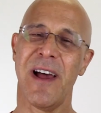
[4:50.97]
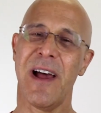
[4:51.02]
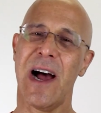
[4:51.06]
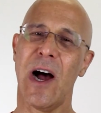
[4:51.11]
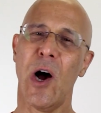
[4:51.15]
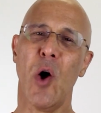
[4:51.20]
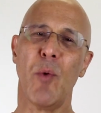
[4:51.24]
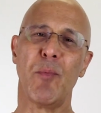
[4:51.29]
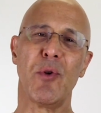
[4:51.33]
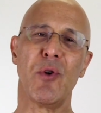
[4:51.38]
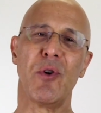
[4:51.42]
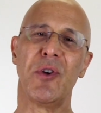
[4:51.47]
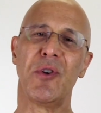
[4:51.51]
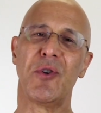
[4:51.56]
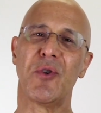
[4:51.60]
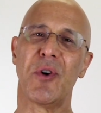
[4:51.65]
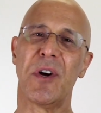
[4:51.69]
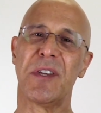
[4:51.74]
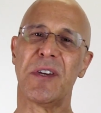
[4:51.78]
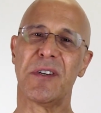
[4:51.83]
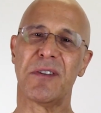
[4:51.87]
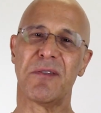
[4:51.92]
I hope you
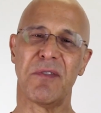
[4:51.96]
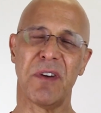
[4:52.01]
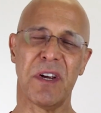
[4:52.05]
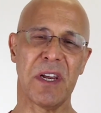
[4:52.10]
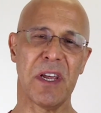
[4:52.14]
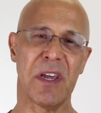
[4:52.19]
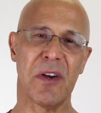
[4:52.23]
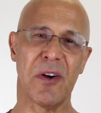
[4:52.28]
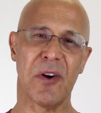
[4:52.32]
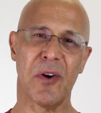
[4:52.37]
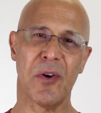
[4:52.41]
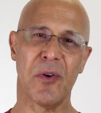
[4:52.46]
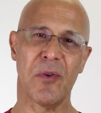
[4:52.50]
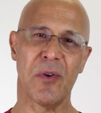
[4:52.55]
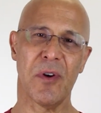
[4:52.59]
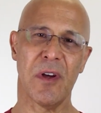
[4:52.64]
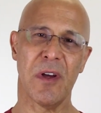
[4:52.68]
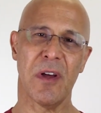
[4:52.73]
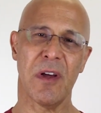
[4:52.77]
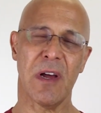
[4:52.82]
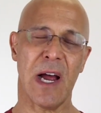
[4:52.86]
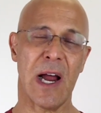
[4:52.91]
enjoyed this video.
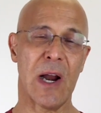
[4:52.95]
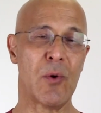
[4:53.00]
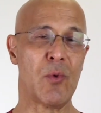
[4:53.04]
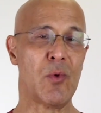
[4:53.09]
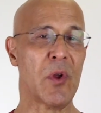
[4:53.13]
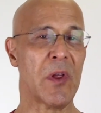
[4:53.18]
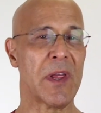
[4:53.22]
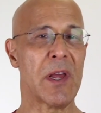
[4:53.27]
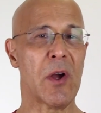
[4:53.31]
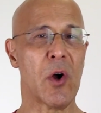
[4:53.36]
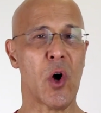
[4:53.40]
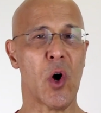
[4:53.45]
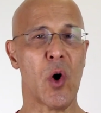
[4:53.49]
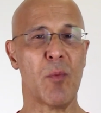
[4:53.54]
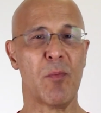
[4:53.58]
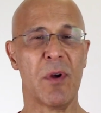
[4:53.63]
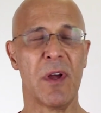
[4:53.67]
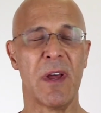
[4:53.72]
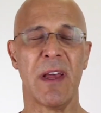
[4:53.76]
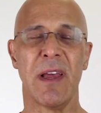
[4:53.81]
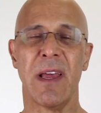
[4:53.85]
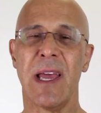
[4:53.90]
I really
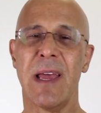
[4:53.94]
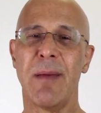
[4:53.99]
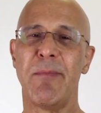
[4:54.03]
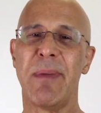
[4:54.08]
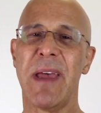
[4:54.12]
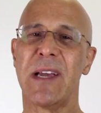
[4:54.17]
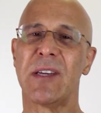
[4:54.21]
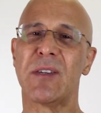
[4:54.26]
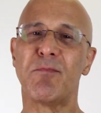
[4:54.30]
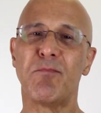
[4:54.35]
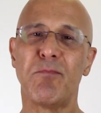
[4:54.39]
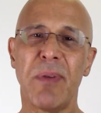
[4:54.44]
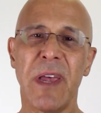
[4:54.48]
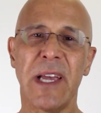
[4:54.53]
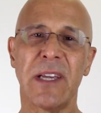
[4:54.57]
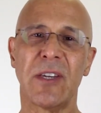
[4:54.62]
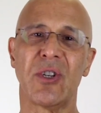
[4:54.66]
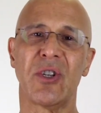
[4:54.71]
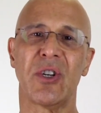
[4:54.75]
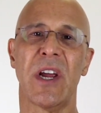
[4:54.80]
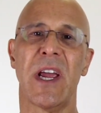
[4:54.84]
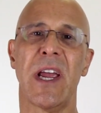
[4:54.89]
hope it makes
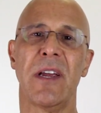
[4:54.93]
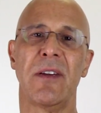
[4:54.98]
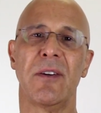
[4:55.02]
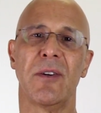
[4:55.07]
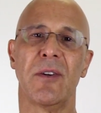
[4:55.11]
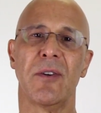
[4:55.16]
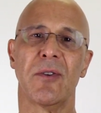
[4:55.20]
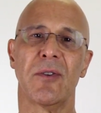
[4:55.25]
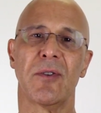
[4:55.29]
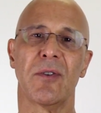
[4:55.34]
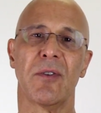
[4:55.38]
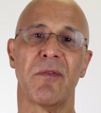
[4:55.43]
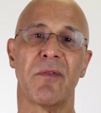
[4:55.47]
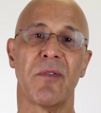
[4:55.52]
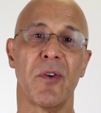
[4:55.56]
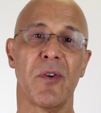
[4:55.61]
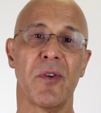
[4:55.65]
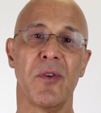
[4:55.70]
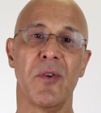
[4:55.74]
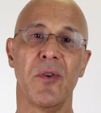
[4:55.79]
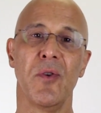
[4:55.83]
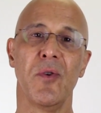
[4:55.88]
big changes
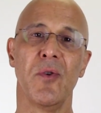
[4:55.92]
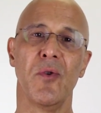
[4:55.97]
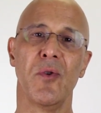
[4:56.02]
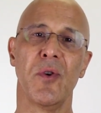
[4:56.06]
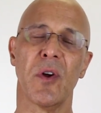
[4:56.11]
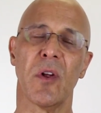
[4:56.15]
for you,